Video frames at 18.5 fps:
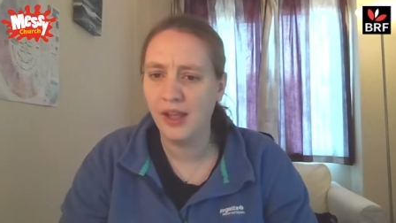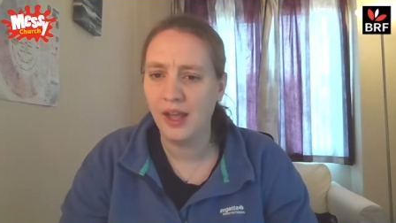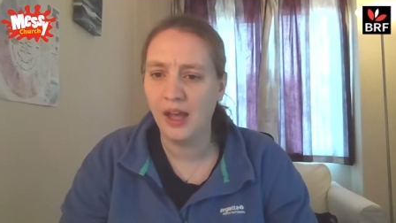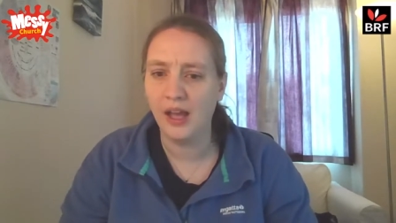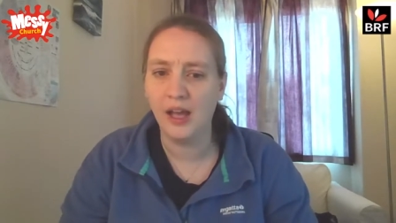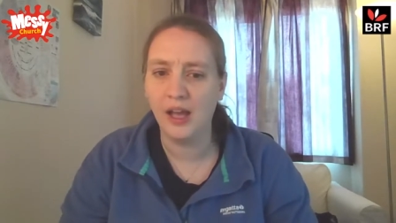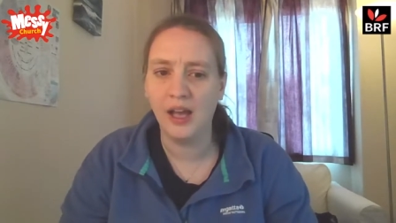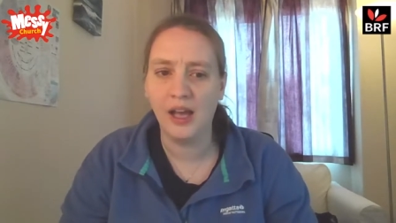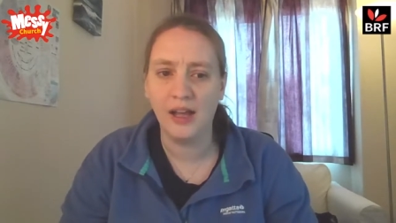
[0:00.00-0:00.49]

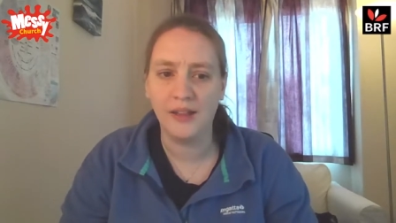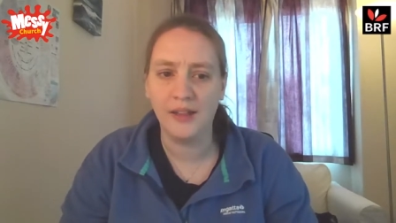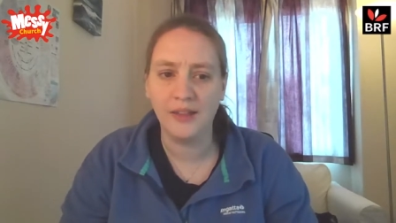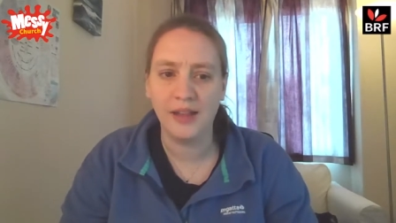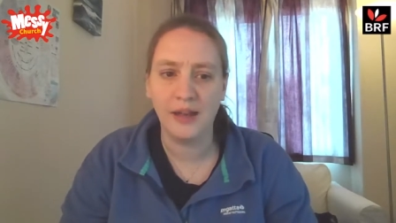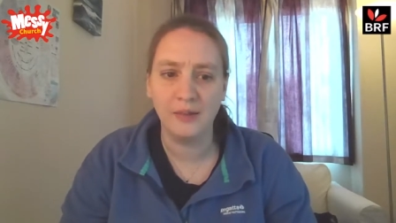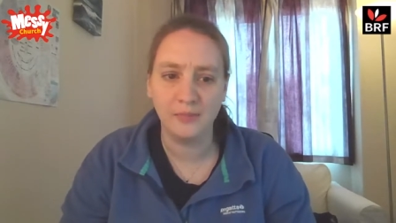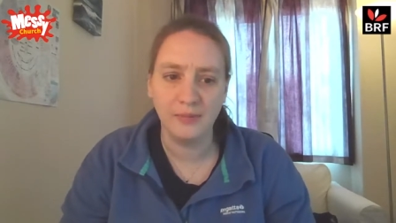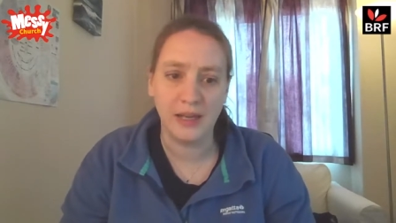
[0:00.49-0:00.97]
uh, and
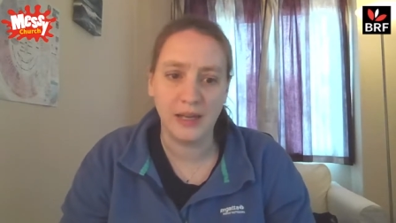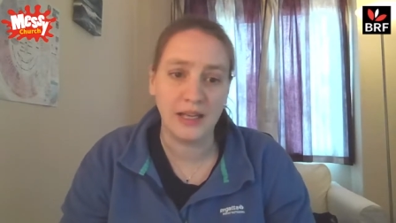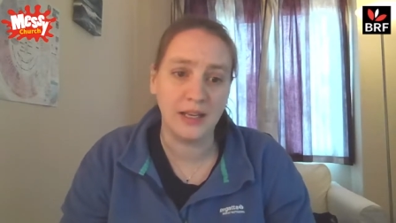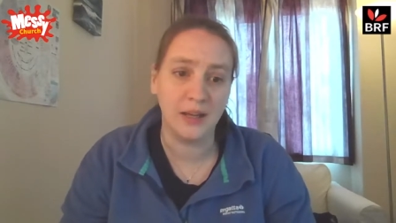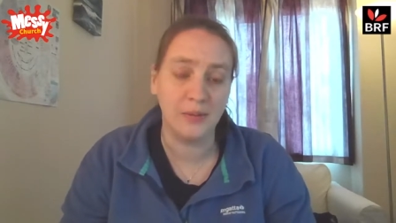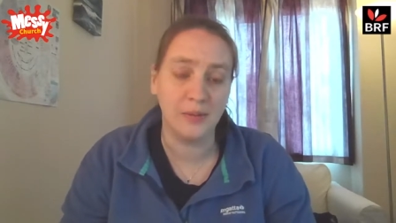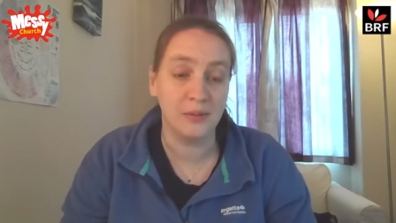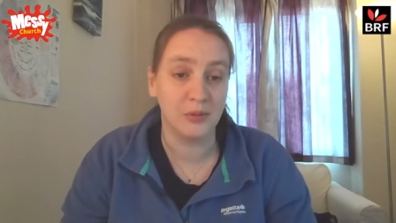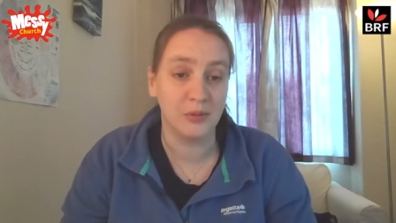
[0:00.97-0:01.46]
that made
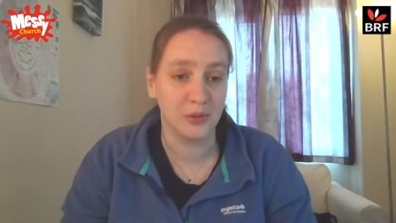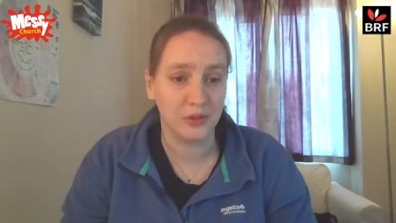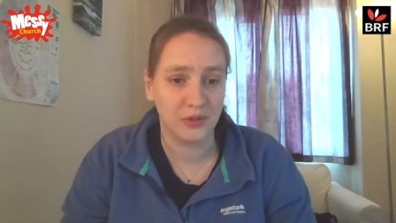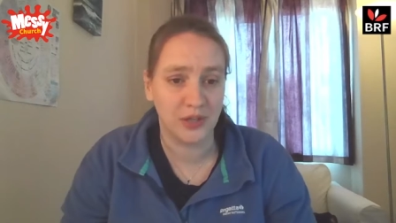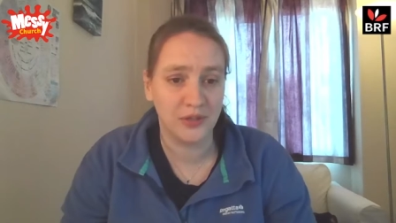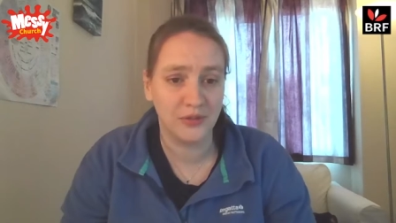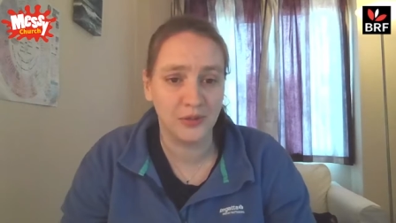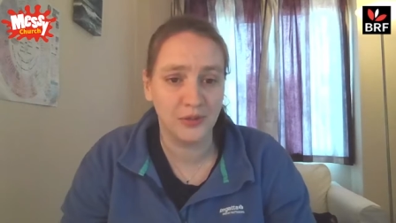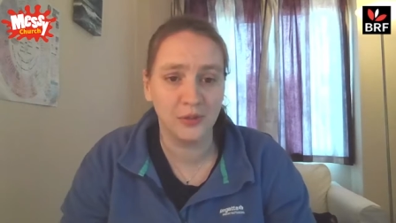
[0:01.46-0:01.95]
it a bit more
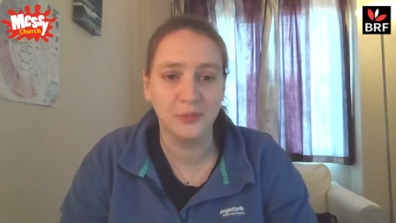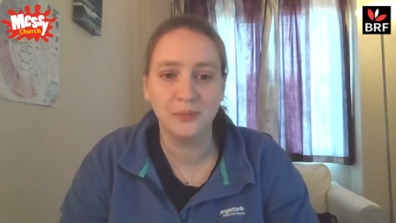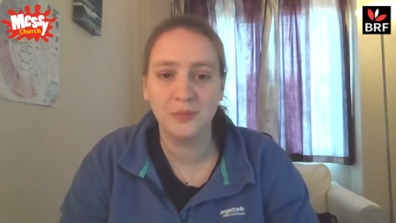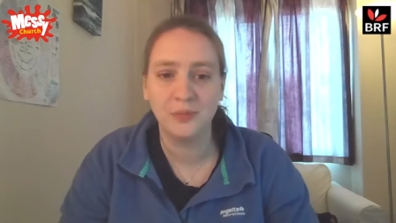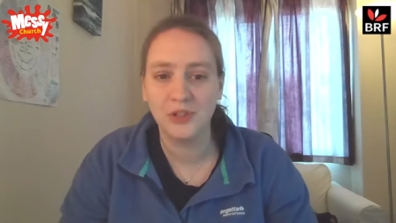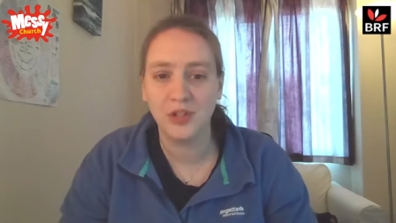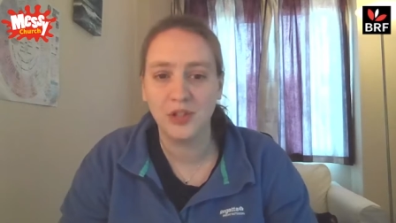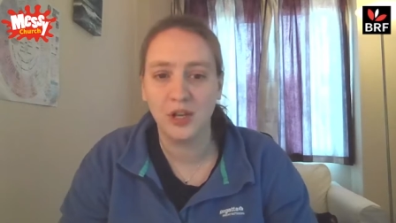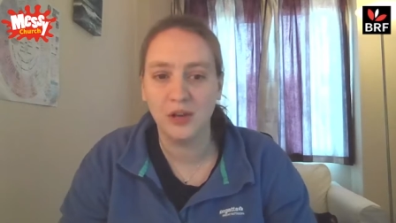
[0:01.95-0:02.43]
stressful.
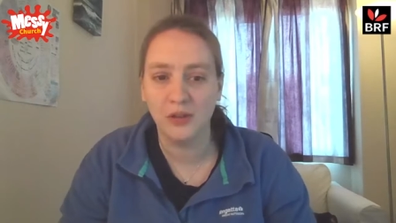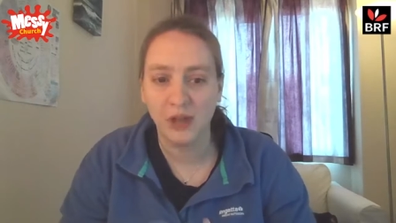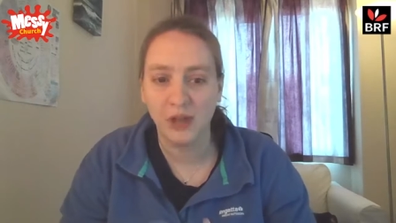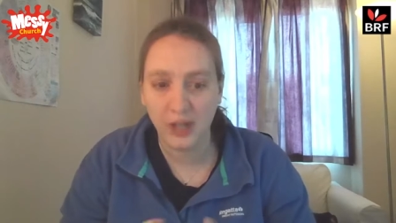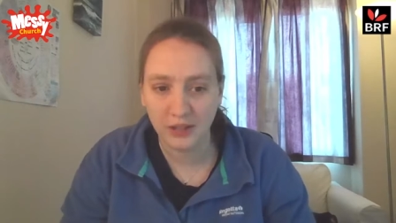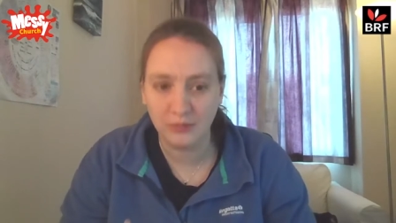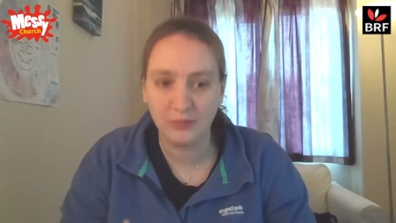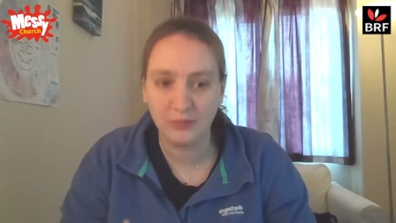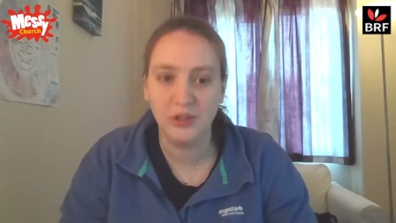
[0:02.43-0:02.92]
So
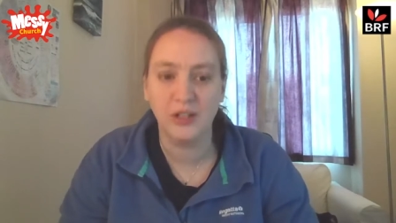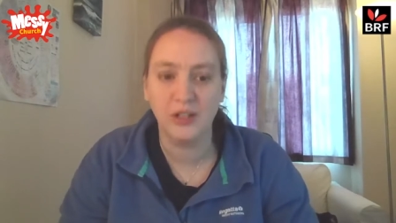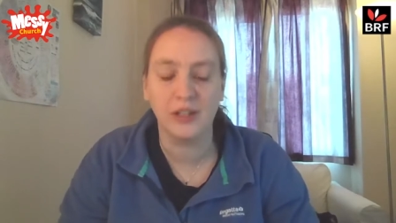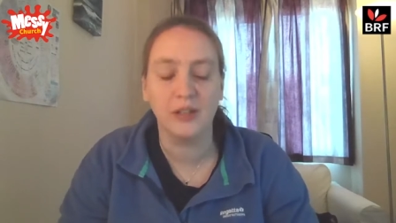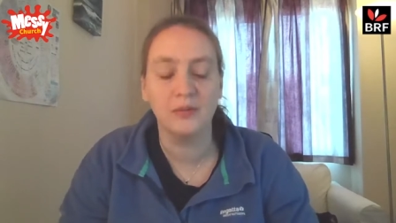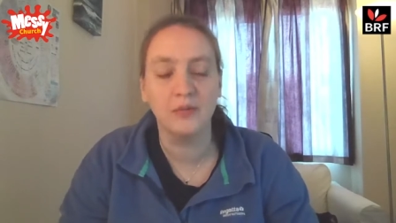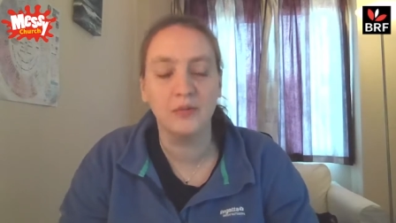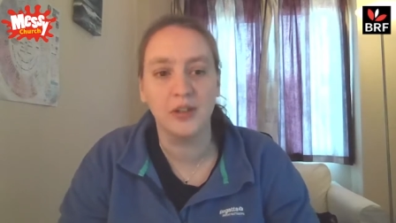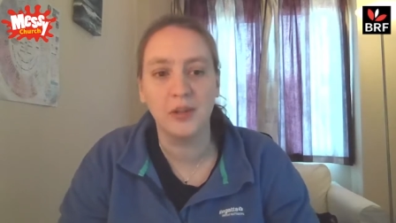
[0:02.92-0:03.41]
I, you
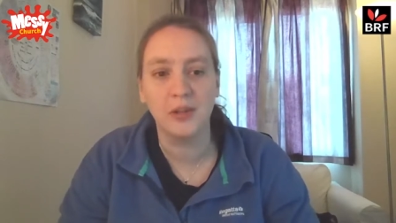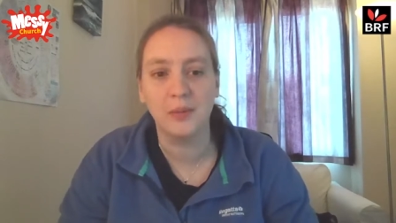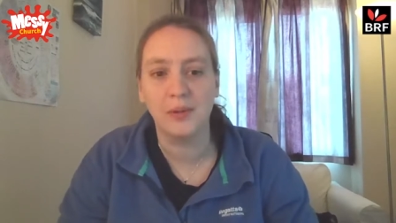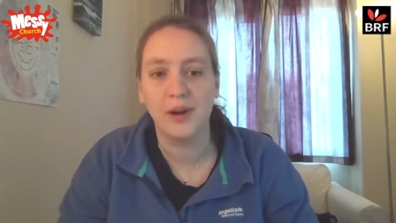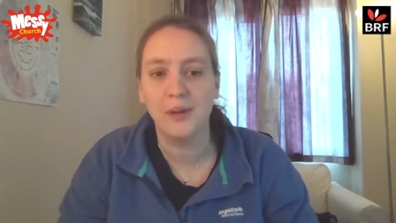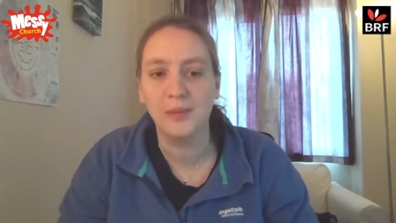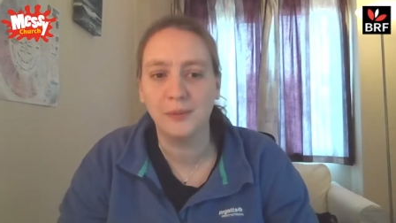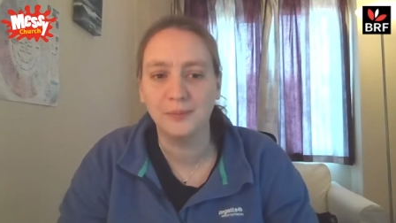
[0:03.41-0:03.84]
know, done the prep